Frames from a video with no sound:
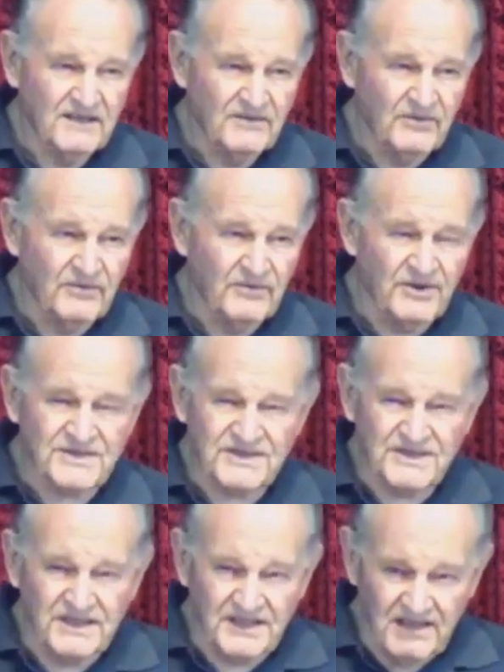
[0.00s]
wasn't
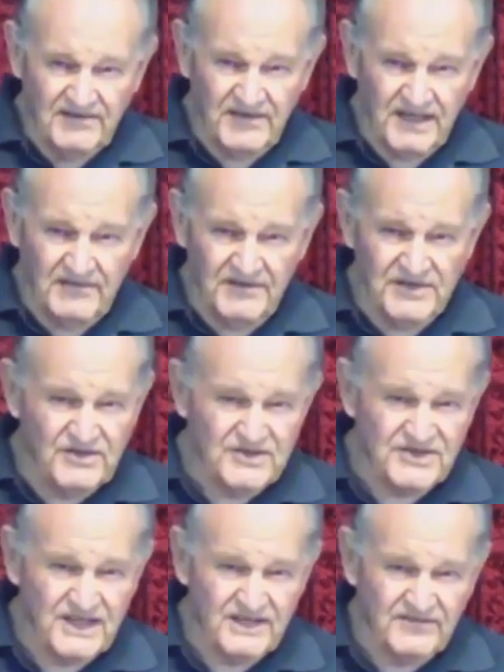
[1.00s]
the giving of a new
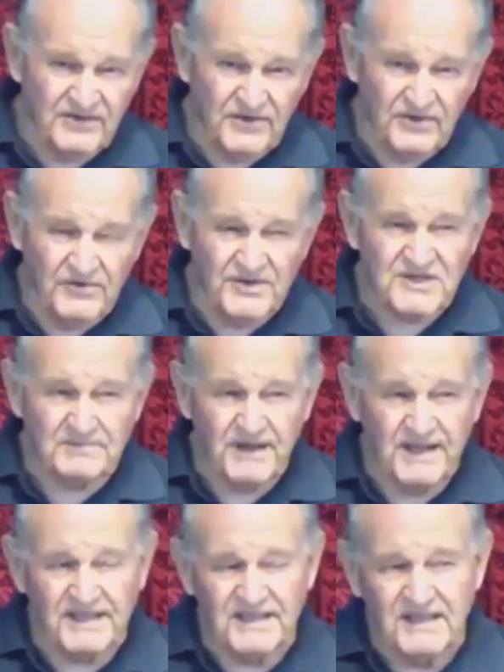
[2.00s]
set of laws,
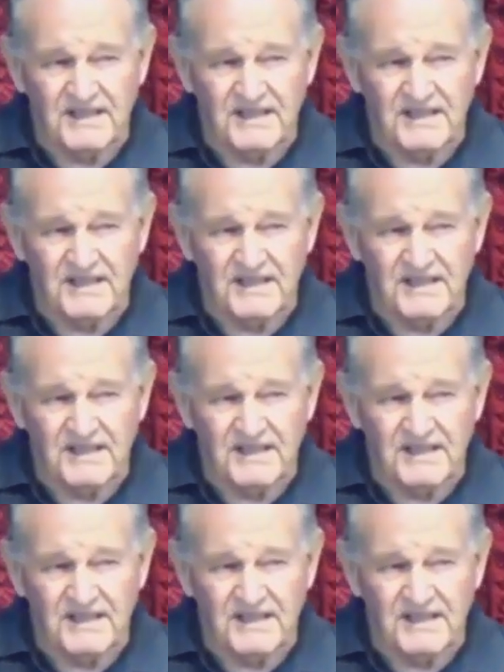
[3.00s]
but